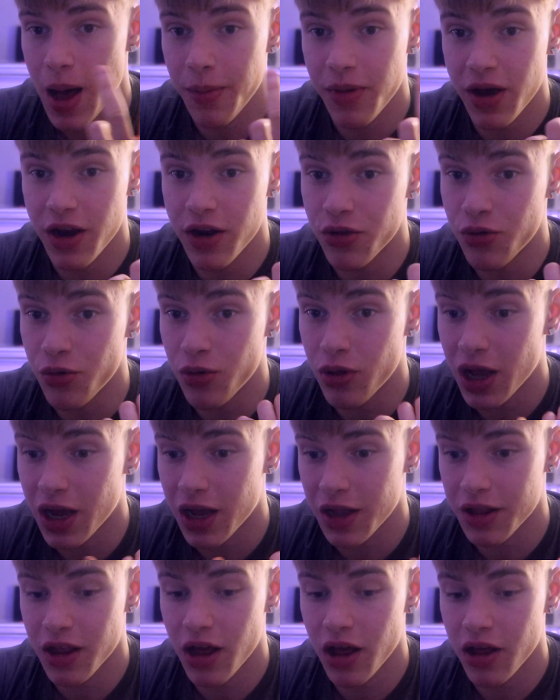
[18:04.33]
I'm gonna do
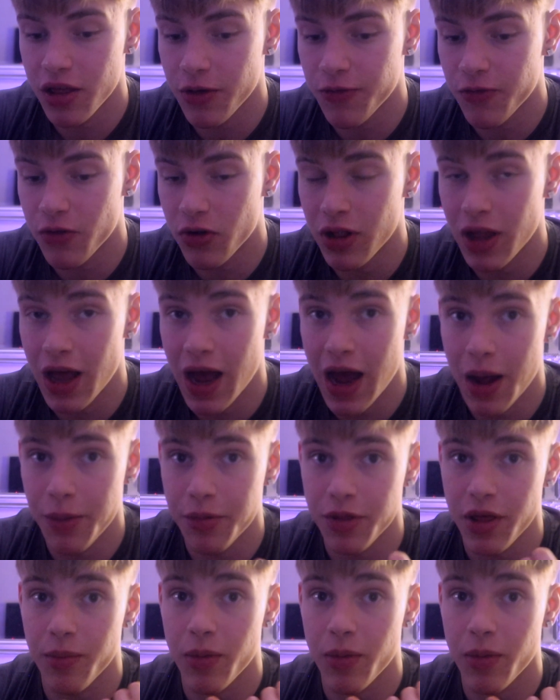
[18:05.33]
like a tons of collabs.